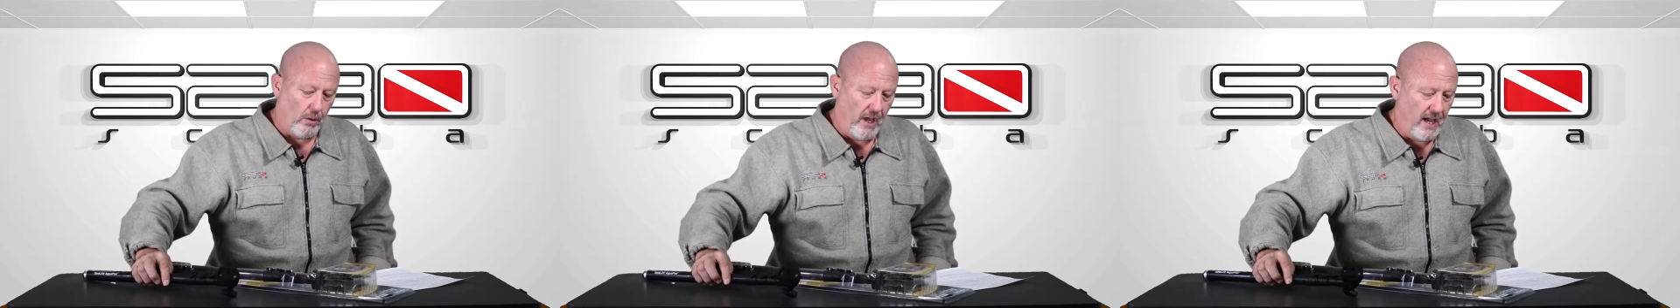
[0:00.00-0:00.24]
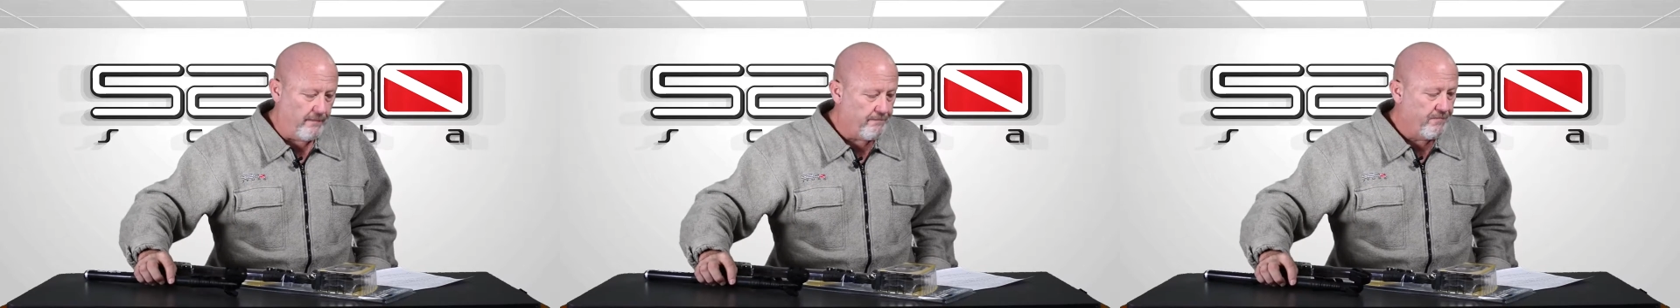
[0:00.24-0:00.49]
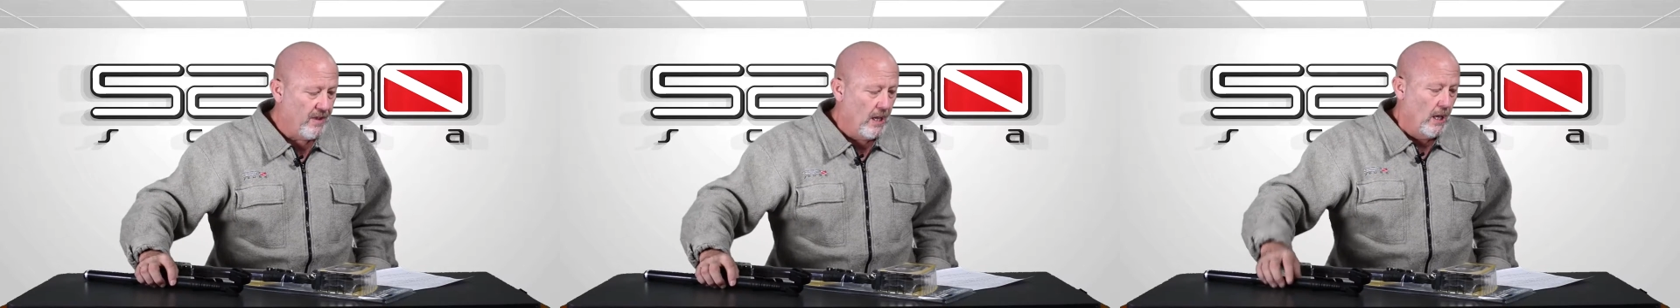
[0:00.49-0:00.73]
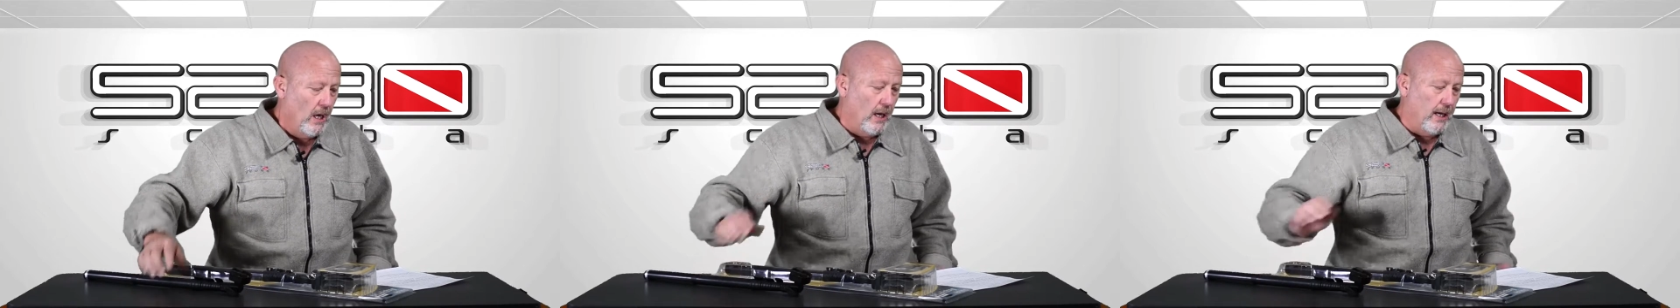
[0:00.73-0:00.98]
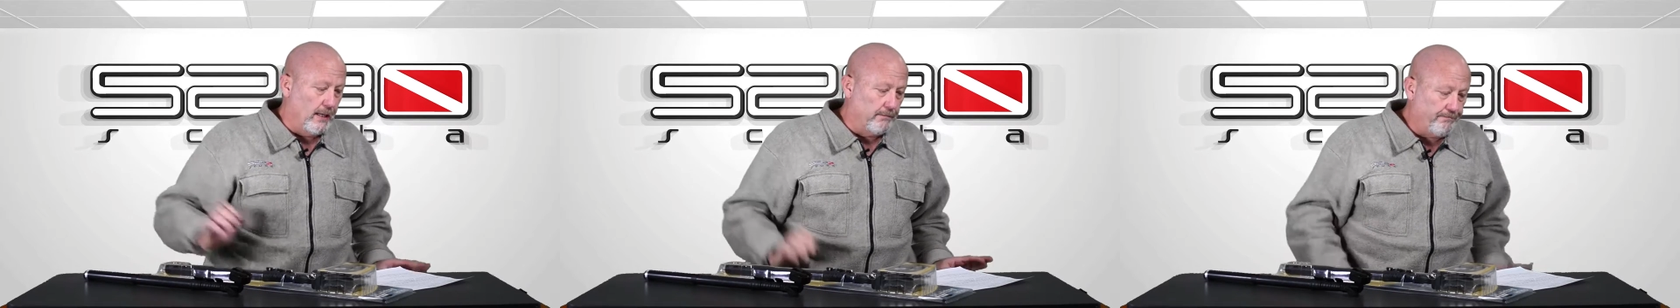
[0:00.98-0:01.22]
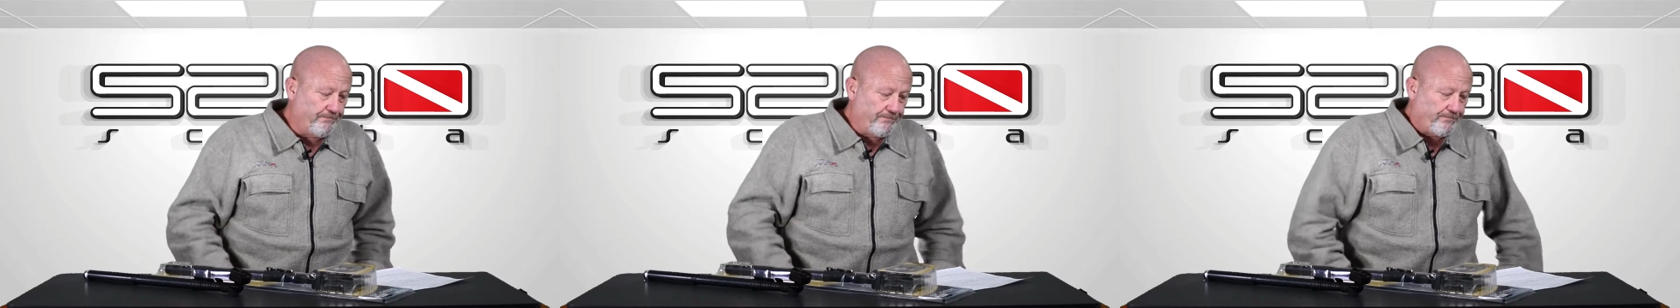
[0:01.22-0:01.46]
okay?
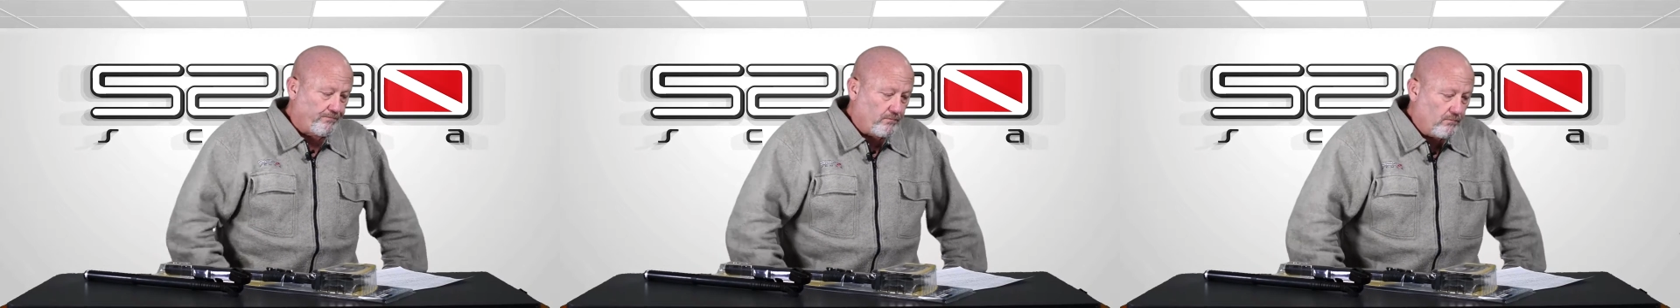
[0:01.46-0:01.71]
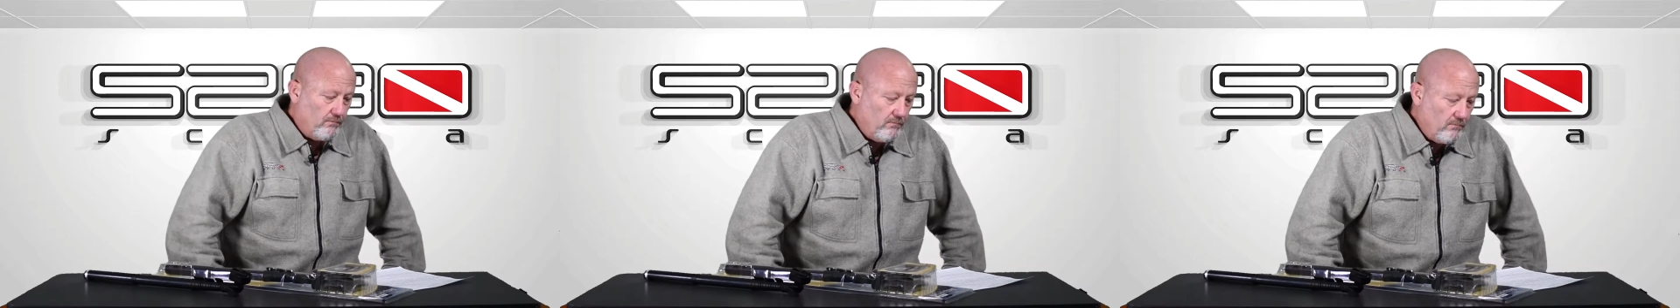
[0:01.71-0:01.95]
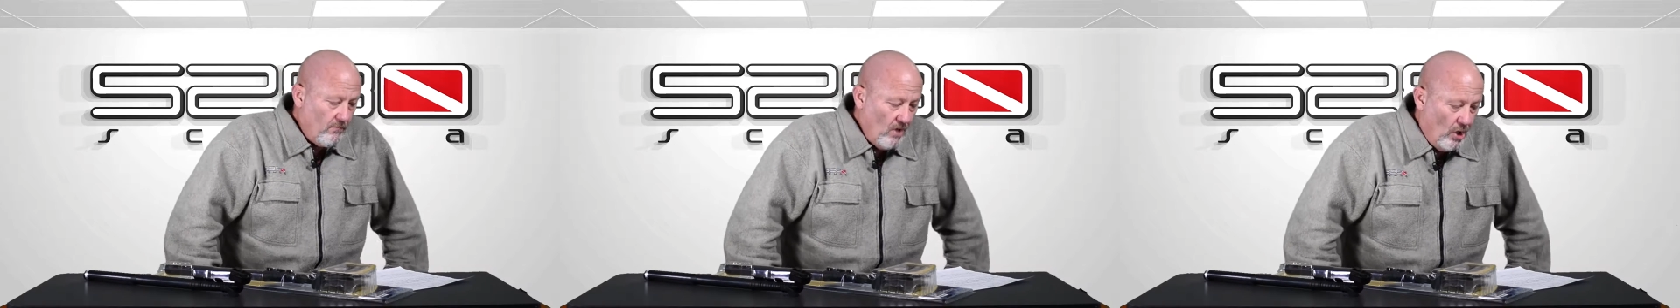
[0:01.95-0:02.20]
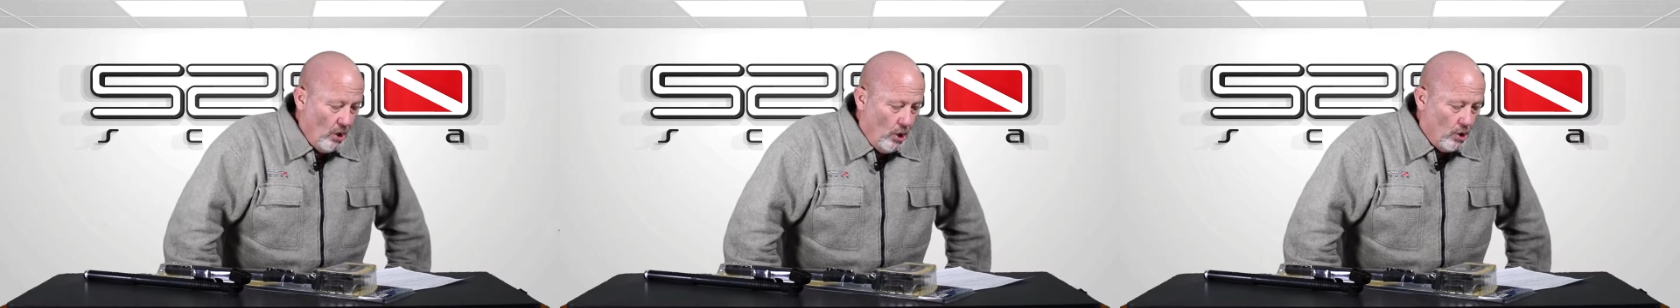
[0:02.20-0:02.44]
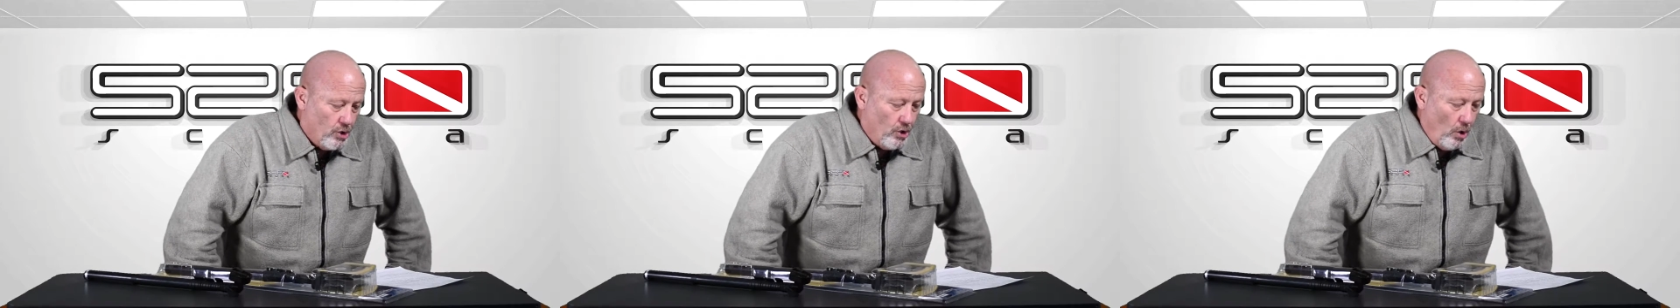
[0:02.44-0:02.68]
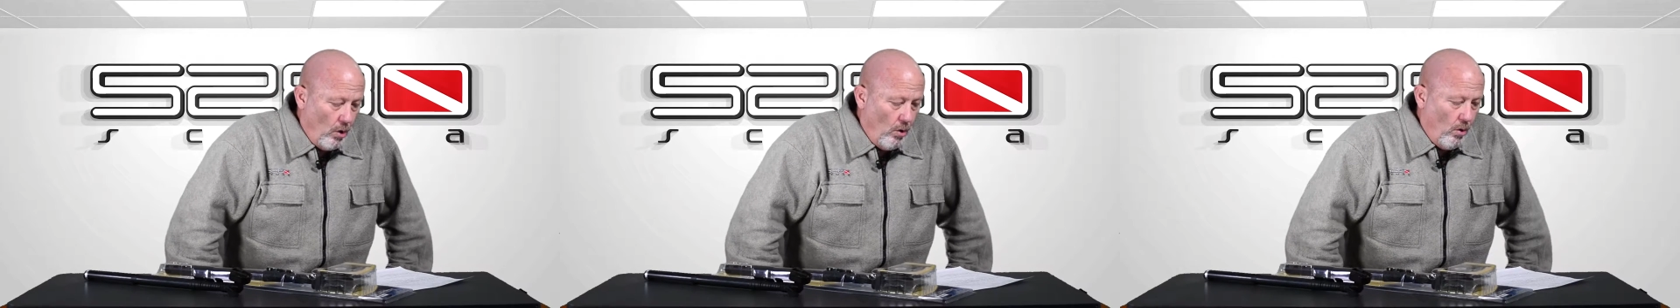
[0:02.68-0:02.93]
Um,
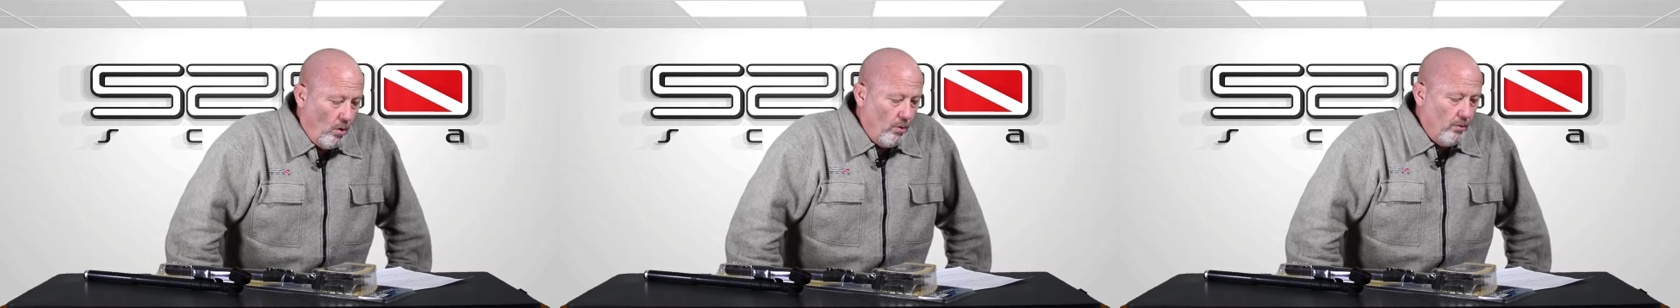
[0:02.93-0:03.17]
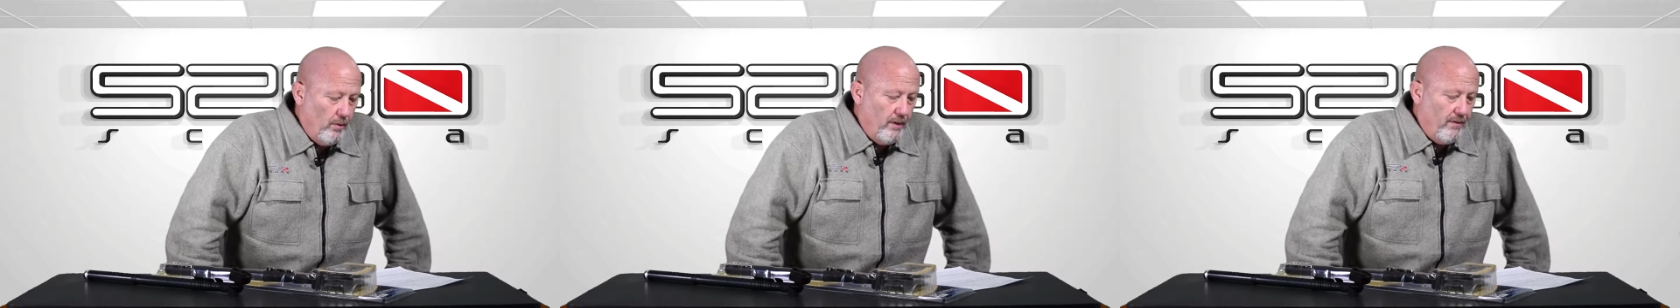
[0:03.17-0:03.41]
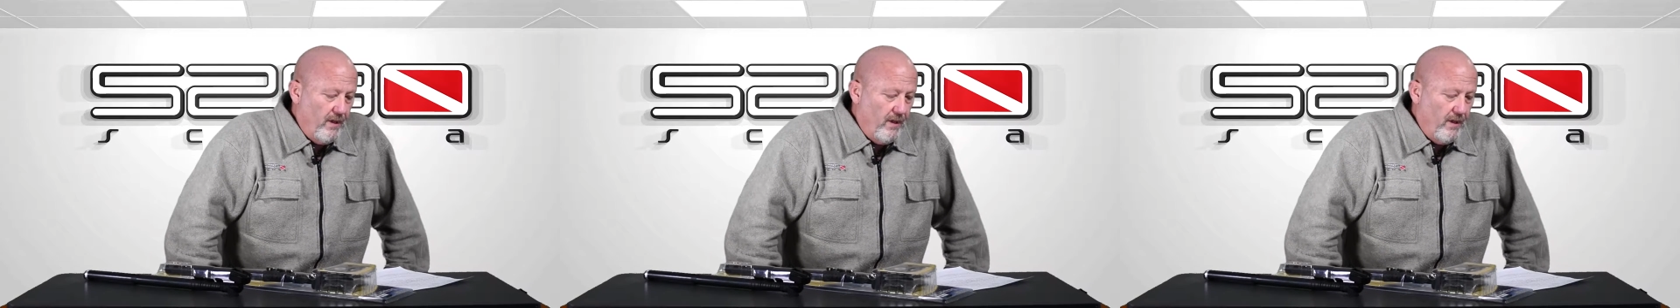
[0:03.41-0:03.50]
so